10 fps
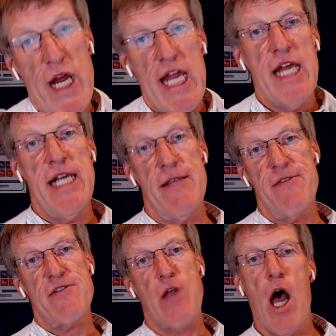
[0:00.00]
We
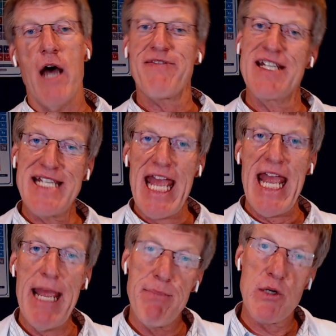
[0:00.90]
didn't start the
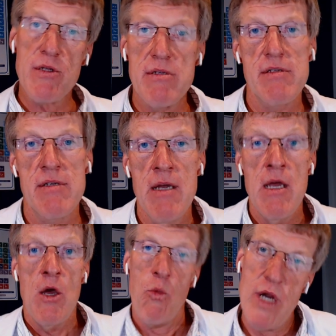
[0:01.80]
table.
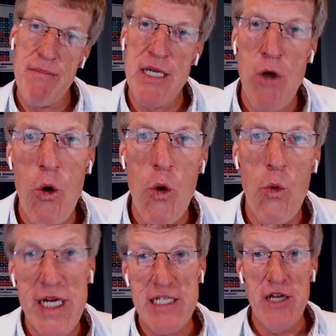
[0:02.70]
We've been
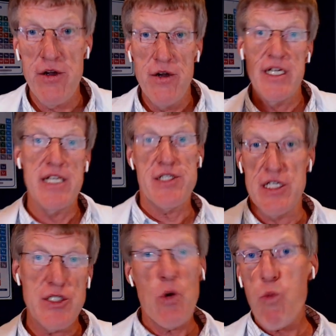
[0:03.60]
always learning
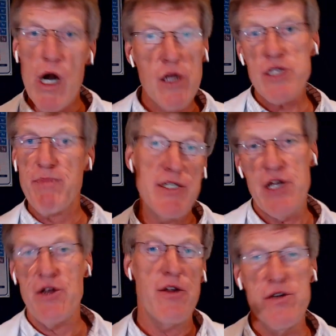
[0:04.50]
since the world's been
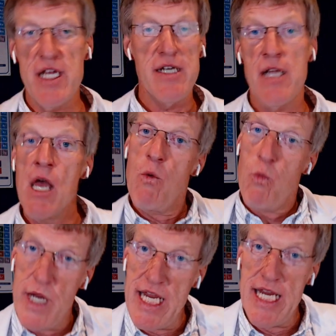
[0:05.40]
turning.
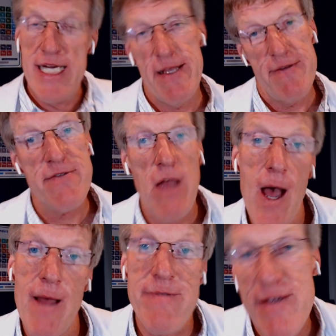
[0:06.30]
We didn't
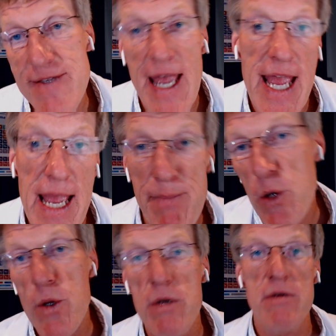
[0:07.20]
start the
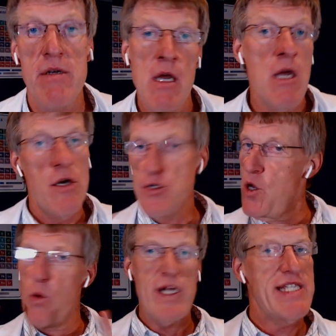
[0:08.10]
table.
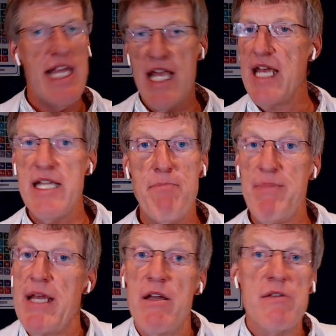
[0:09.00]
No, we
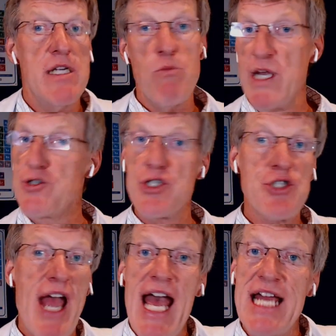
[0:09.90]
didn't build it, but we
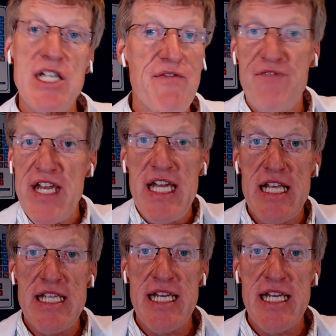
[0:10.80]
tried to fill